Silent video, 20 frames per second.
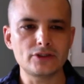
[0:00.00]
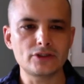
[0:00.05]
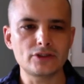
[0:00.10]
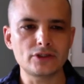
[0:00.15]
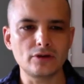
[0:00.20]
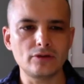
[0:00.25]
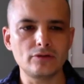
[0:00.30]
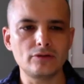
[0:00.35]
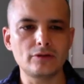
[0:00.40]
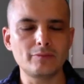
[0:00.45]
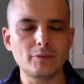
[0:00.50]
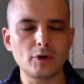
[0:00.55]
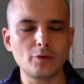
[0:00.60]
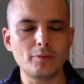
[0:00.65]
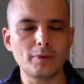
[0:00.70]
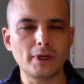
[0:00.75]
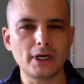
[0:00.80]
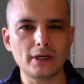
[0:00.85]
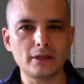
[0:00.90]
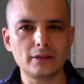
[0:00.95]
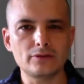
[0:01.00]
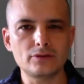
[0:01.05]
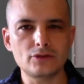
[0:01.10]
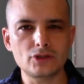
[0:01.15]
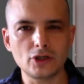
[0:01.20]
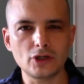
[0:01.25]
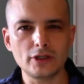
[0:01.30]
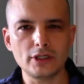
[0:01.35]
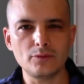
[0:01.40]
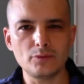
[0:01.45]
So the mobile
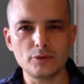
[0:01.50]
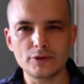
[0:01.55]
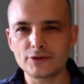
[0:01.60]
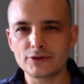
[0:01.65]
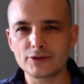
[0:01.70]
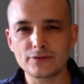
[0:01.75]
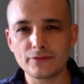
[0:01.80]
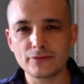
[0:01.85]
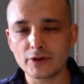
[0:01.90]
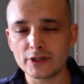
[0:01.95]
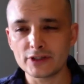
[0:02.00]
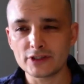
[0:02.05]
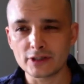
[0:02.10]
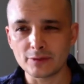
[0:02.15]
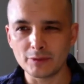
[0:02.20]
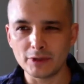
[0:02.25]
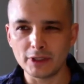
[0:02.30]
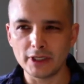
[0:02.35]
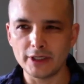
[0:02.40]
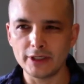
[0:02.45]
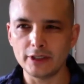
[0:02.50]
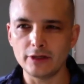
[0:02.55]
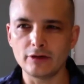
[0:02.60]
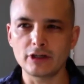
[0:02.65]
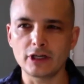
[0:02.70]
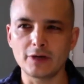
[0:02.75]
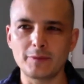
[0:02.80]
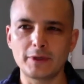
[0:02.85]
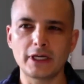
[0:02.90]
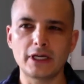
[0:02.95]
journey was very similar, you know,
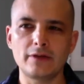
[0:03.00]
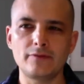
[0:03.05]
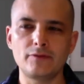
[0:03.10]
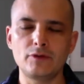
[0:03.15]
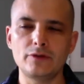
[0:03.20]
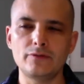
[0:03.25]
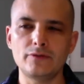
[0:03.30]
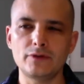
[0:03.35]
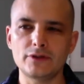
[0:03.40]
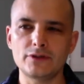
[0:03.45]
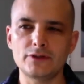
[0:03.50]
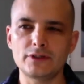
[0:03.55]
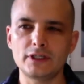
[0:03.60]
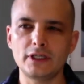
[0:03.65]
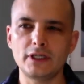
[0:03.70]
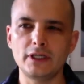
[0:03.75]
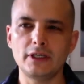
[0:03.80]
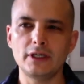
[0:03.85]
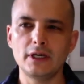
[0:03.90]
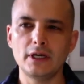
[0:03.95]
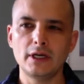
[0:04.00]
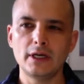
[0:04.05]
coming out of university,